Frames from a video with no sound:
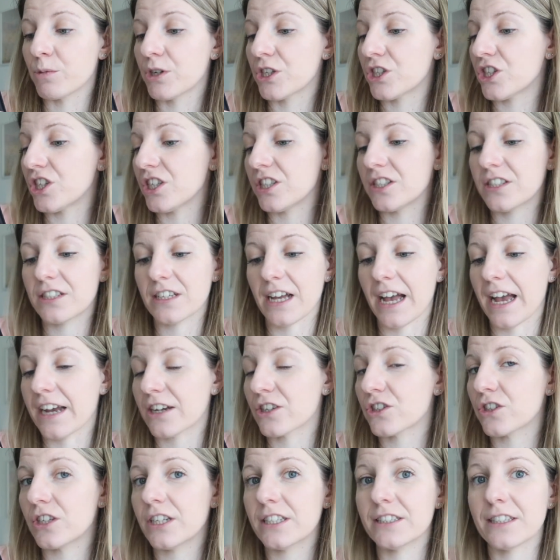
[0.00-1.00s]
which is
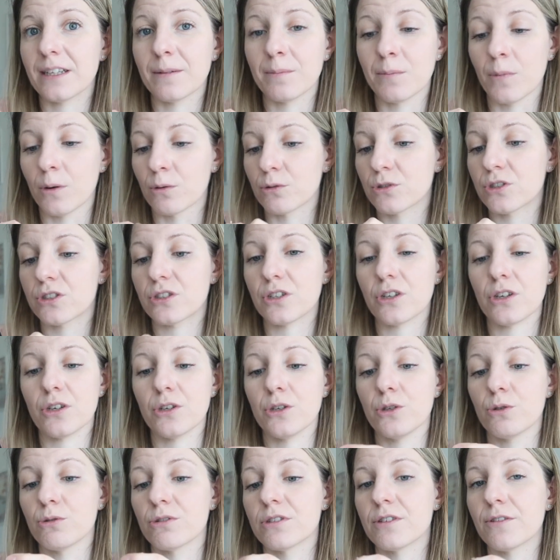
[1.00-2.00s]
actually the most
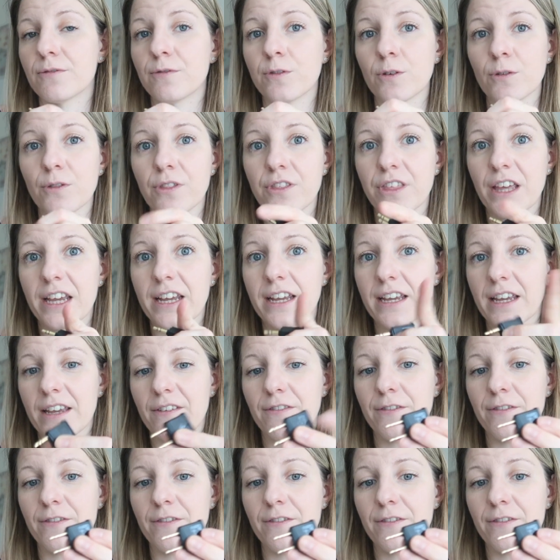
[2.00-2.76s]
useful thing.